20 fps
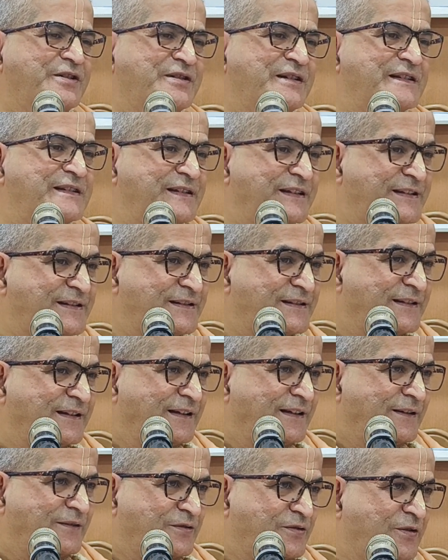Krishna says,
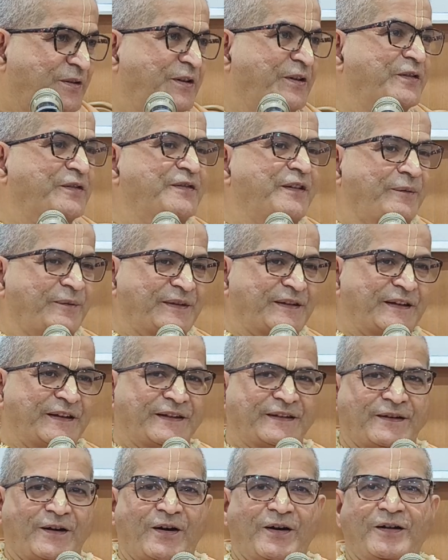Sukadeva Goswami
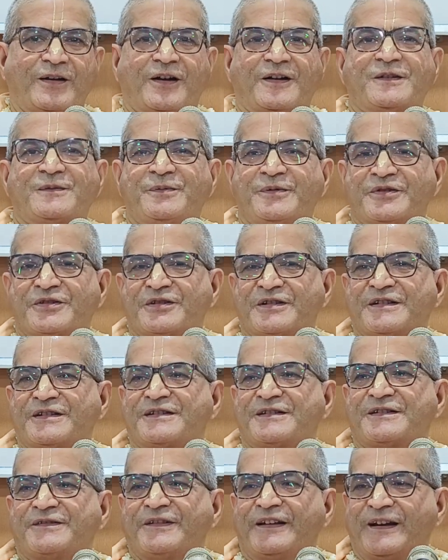says, all
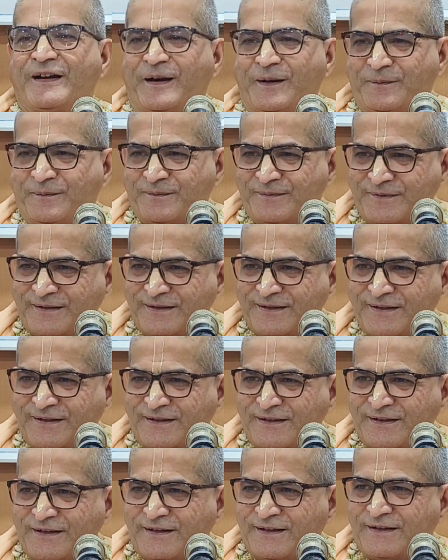auspiciousness will come.
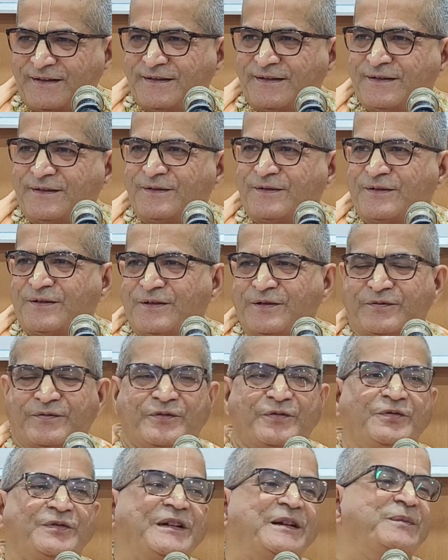you know,
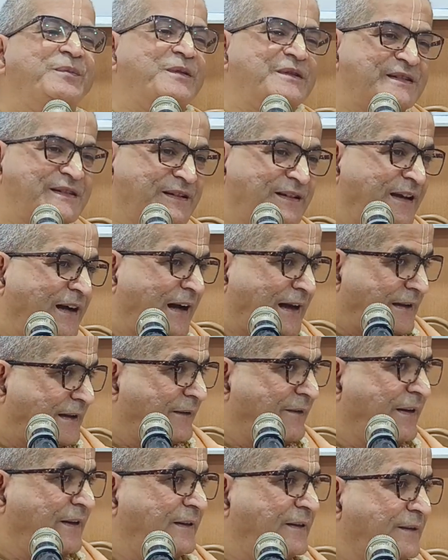to that person.
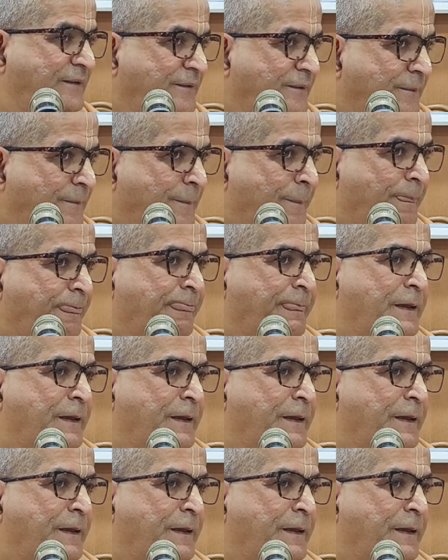Otherwise, you know,